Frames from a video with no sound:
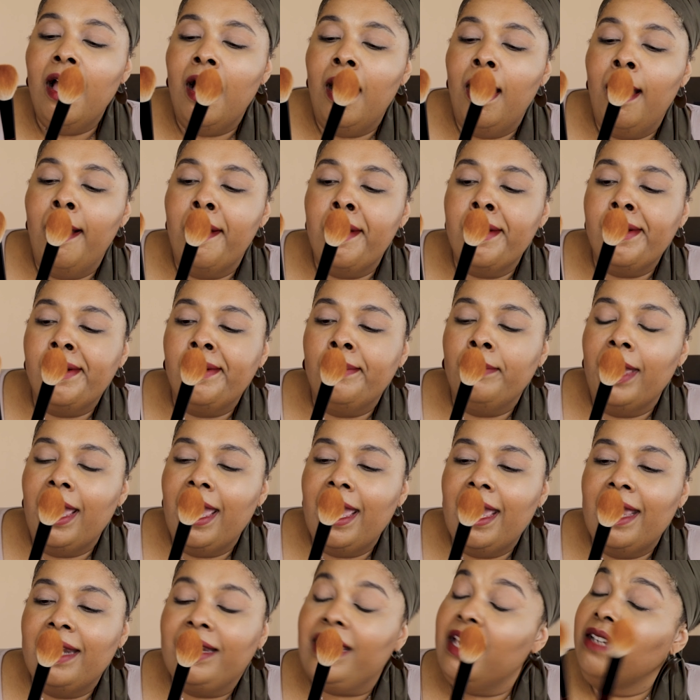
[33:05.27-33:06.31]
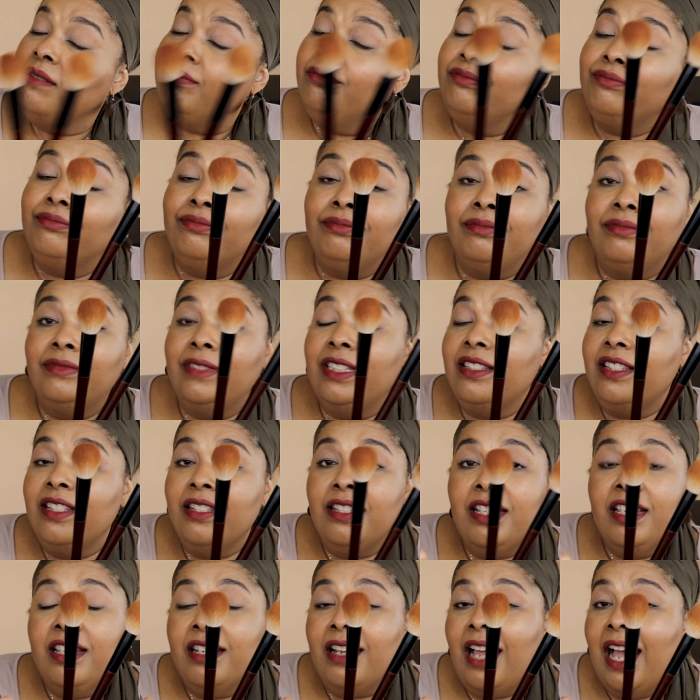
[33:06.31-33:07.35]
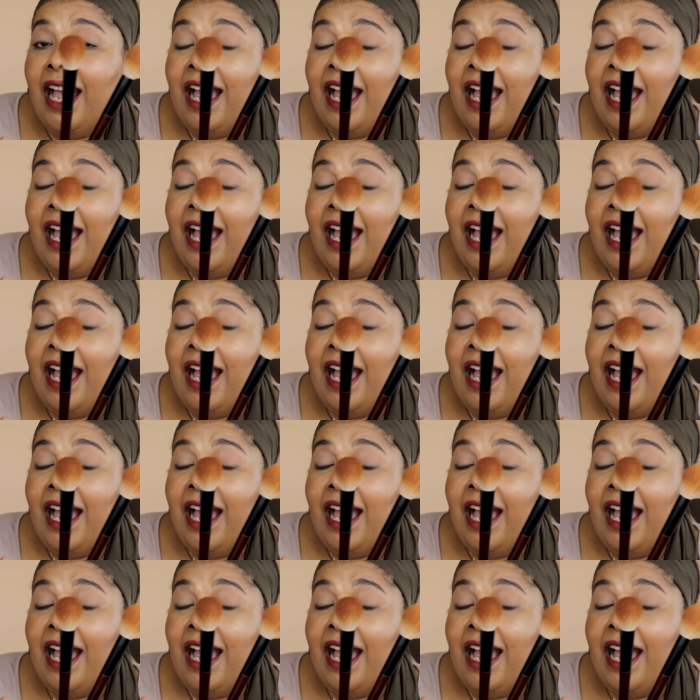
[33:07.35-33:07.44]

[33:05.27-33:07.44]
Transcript: And yeah, this is it.